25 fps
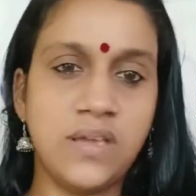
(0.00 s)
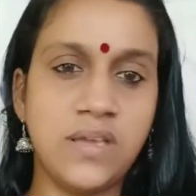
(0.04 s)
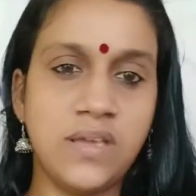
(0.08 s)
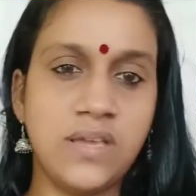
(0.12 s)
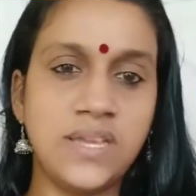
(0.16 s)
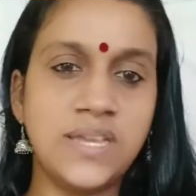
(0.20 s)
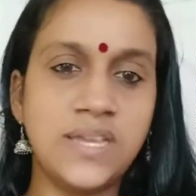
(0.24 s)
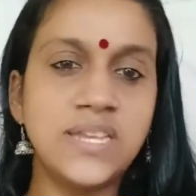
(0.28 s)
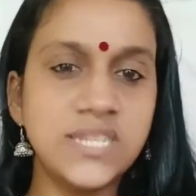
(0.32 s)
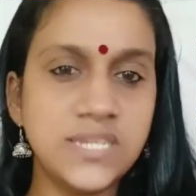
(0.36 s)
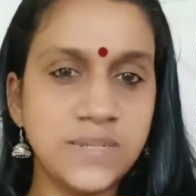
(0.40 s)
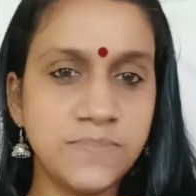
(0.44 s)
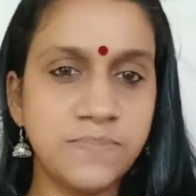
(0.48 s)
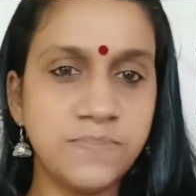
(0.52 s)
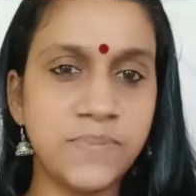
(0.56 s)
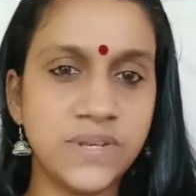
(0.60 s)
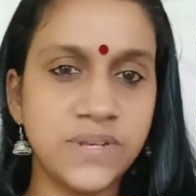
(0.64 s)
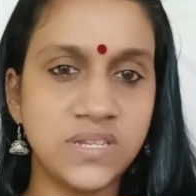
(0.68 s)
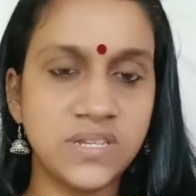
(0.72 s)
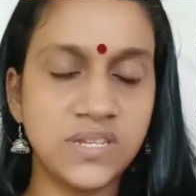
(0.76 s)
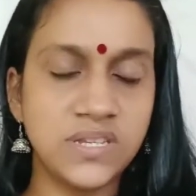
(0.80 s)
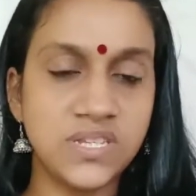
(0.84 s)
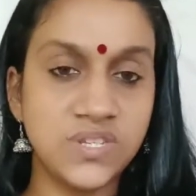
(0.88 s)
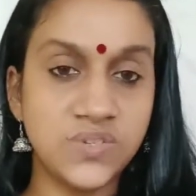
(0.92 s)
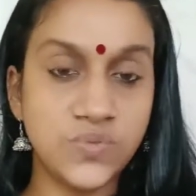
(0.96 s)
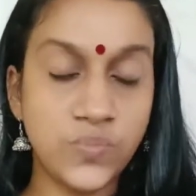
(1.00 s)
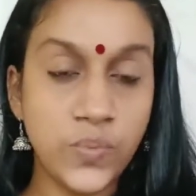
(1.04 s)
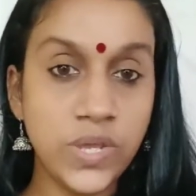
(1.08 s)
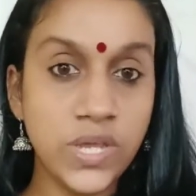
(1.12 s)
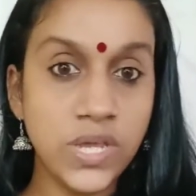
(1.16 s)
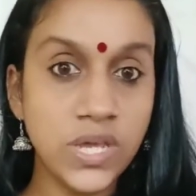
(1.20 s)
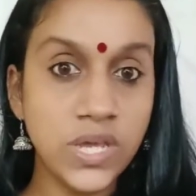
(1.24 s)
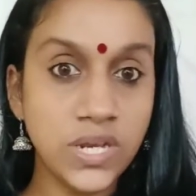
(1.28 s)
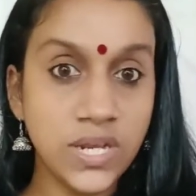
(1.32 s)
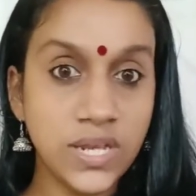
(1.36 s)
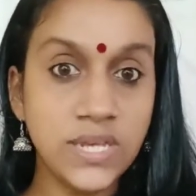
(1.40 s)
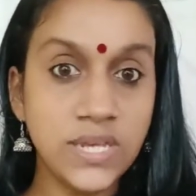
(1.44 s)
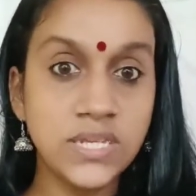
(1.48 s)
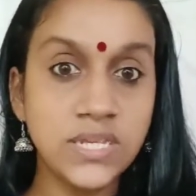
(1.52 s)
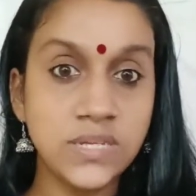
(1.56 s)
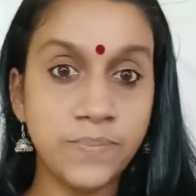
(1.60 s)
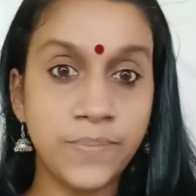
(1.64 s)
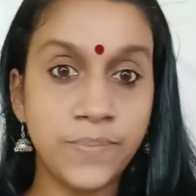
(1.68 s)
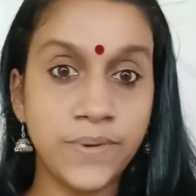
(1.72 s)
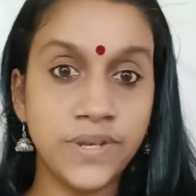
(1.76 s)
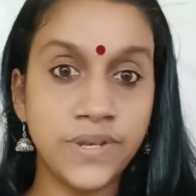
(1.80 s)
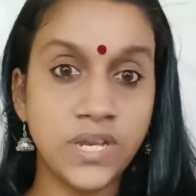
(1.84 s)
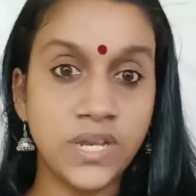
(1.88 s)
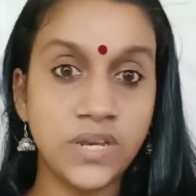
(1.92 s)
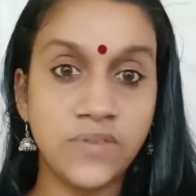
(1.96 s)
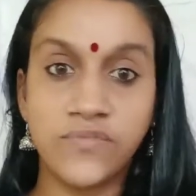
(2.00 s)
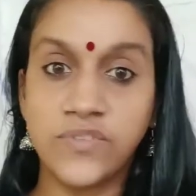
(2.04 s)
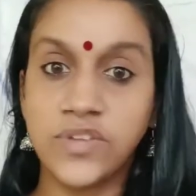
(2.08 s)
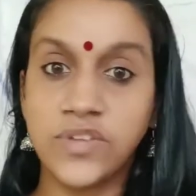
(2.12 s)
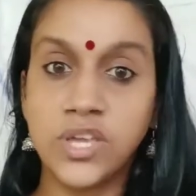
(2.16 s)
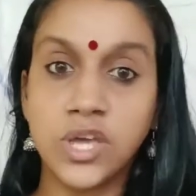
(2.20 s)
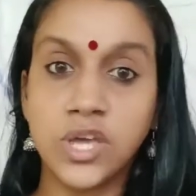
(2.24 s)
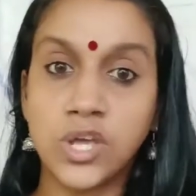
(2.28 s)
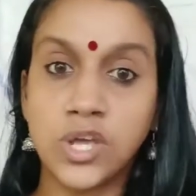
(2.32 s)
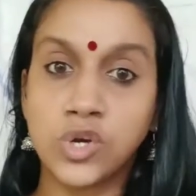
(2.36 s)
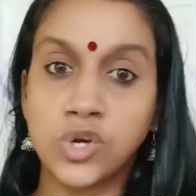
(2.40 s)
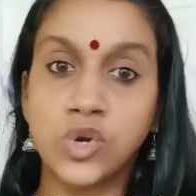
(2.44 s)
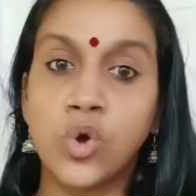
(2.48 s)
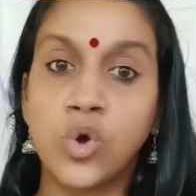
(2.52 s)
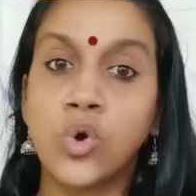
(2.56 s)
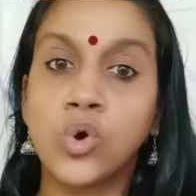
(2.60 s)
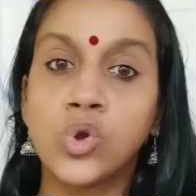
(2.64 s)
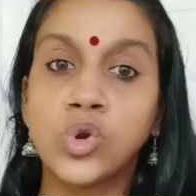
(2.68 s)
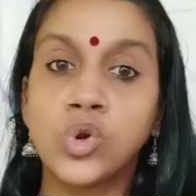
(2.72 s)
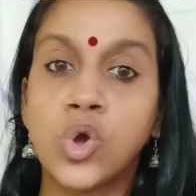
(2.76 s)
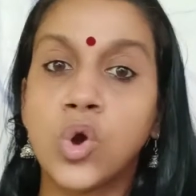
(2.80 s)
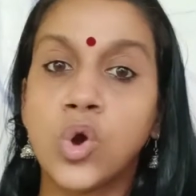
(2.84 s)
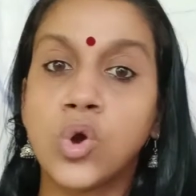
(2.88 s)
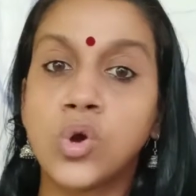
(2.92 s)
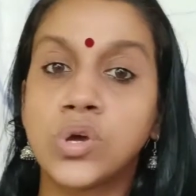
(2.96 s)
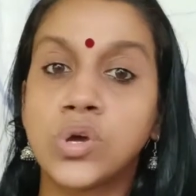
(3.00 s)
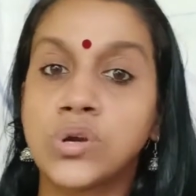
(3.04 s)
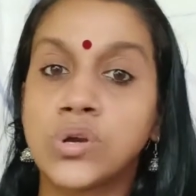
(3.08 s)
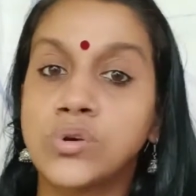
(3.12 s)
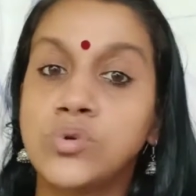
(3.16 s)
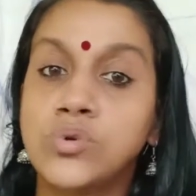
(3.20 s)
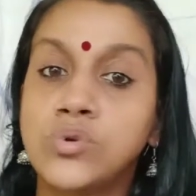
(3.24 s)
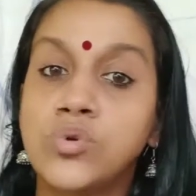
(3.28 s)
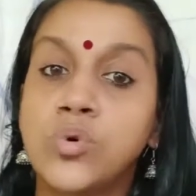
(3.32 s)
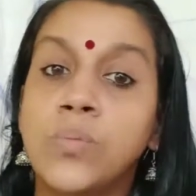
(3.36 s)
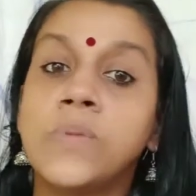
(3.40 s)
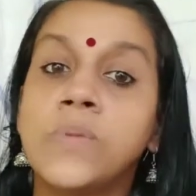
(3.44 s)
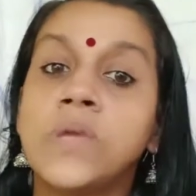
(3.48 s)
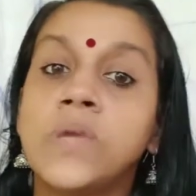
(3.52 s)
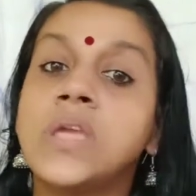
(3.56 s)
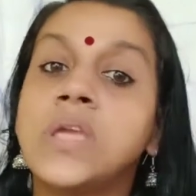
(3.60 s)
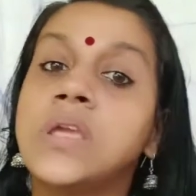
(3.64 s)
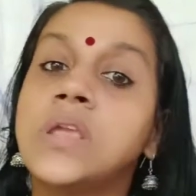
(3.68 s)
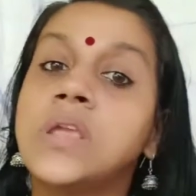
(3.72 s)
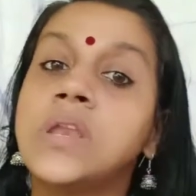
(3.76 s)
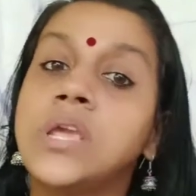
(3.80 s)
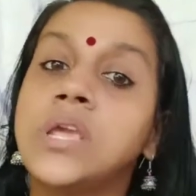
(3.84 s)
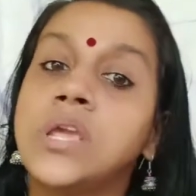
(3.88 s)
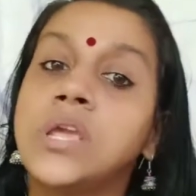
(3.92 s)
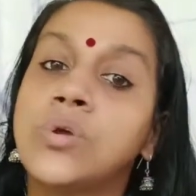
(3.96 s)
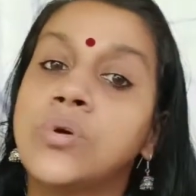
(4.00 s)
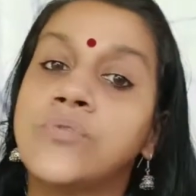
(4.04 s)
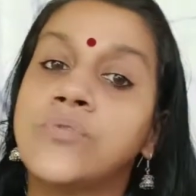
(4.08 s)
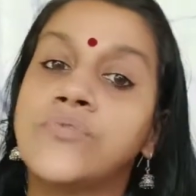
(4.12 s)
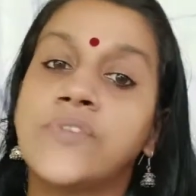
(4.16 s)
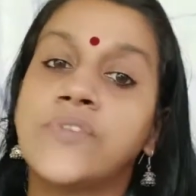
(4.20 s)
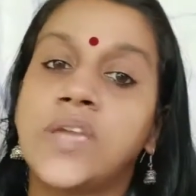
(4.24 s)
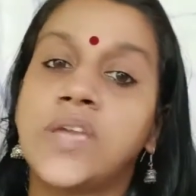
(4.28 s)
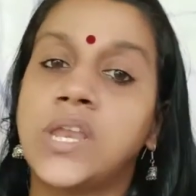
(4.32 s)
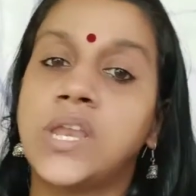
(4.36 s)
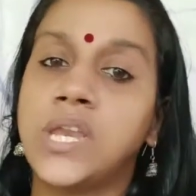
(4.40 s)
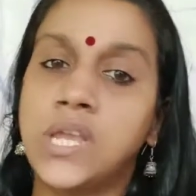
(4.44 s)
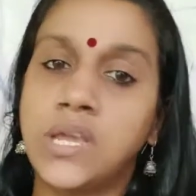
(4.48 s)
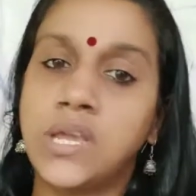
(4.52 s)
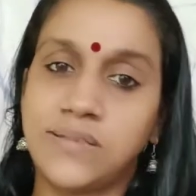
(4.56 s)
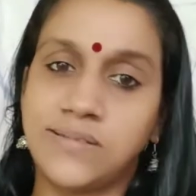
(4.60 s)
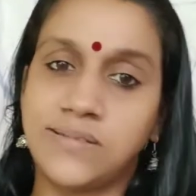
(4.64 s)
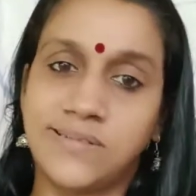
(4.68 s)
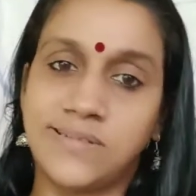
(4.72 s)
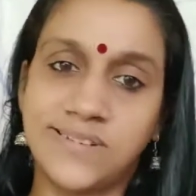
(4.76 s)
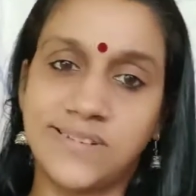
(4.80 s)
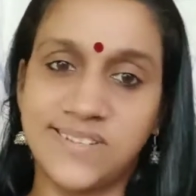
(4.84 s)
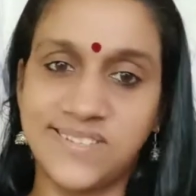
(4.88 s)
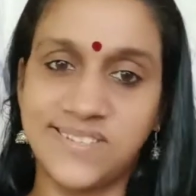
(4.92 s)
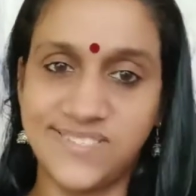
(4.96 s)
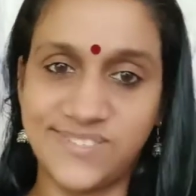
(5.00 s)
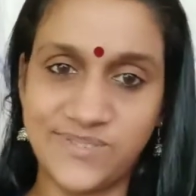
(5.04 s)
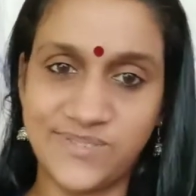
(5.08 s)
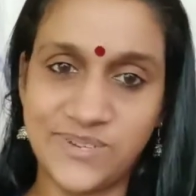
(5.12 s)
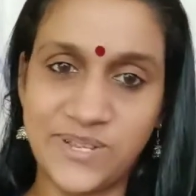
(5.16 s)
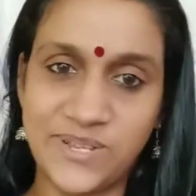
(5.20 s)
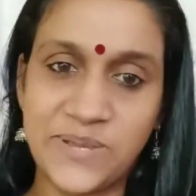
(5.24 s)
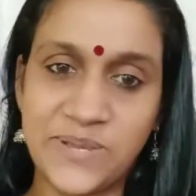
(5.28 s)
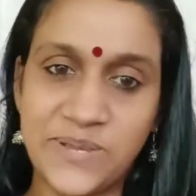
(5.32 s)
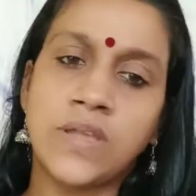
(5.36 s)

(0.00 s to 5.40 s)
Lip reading: Independent. We are independent. We are no longer dominion of any other country.